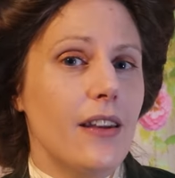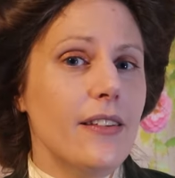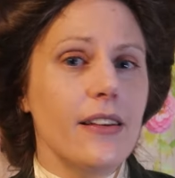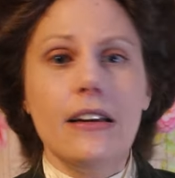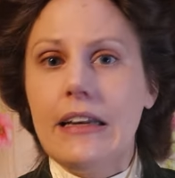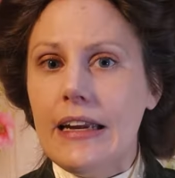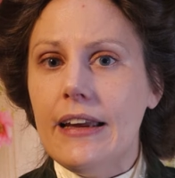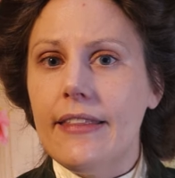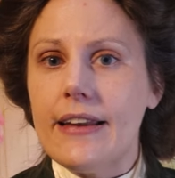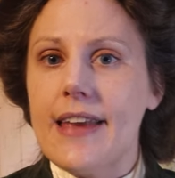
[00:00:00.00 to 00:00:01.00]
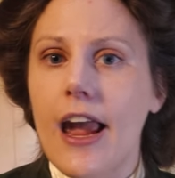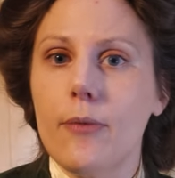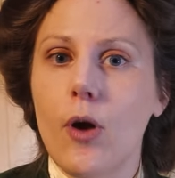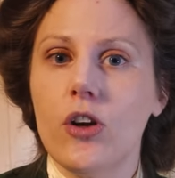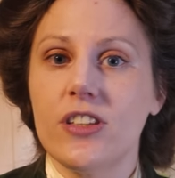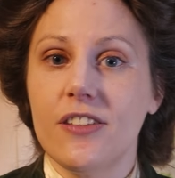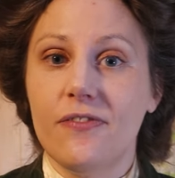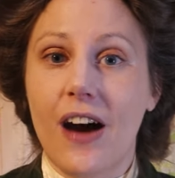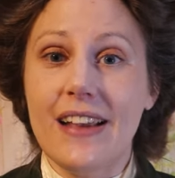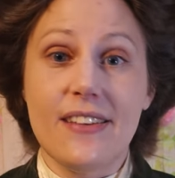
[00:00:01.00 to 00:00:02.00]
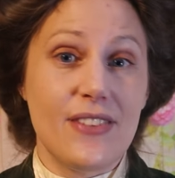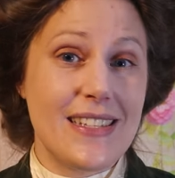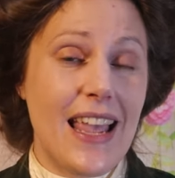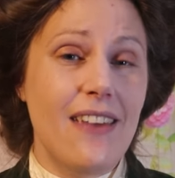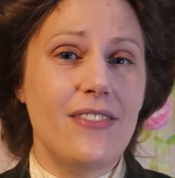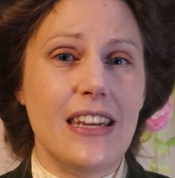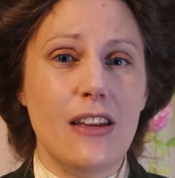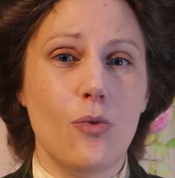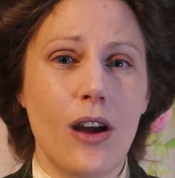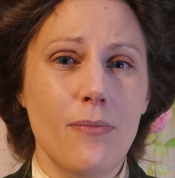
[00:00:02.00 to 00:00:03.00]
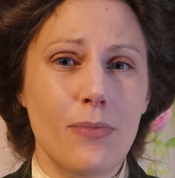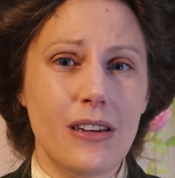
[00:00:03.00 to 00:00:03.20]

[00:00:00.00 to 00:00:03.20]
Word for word: It isn't clear that Taberger's device ever saved anyone,